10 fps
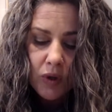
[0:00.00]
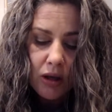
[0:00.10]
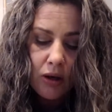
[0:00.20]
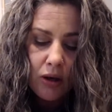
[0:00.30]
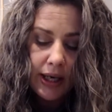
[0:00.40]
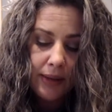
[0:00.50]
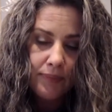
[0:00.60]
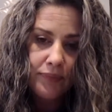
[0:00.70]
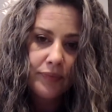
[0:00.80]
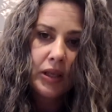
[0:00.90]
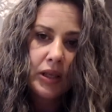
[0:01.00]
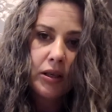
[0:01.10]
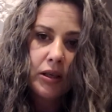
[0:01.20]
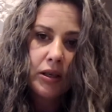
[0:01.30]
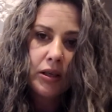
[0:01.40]
Okay,
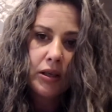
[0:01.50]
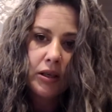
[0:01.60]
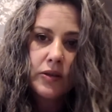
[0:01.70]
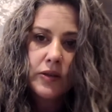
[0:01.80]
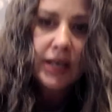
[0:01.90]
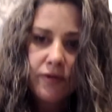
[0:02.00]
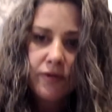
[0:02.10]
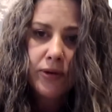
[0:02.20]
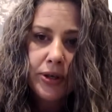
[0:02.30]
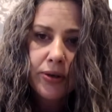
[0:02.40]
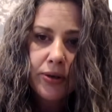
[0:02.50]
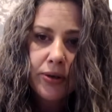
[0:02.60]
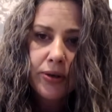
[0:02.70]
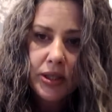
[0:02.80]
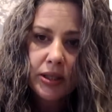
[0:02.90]
so David, for your
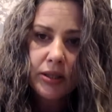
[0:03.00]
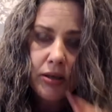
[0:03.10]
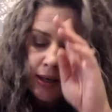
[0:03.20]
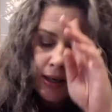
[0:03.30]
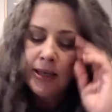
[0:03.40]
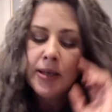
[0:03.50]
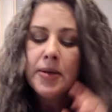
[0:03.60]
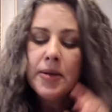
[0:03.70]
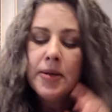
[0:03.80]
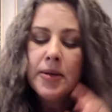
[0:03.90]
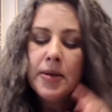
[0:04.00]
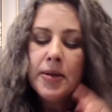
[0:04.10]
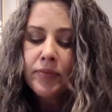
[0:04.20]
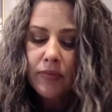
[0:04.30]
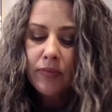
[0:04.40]
question,
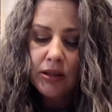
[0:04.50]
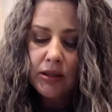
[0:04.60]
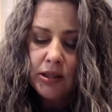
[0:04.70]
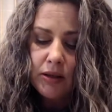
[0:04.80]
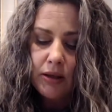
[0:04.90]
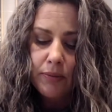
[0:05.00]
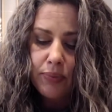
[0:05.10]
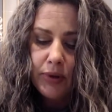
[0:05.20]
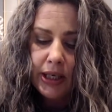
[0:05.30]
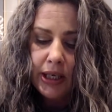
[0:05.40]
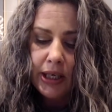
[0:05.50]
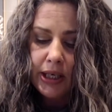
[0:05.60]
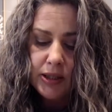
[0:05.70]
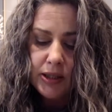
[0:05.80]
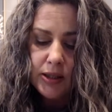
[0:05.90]
this is a pretty
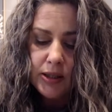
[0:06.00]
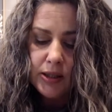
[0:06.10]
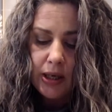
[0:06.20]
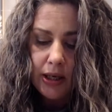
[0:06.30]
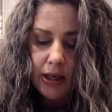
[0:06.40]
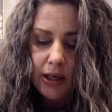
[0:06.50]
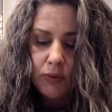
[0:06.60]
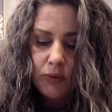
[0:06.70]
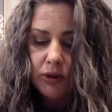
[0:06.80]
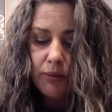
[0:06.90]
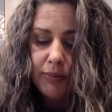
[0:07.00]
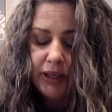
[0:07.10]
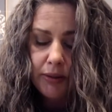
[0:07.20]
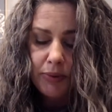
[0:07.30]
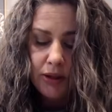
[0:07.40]
big spread. Well, not
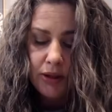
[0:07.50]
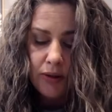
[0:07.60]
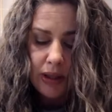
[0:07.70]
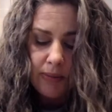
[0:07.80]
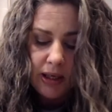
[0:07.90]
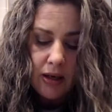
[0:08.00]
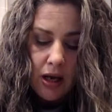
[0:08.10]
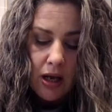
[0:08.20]
big, but you know what I mean.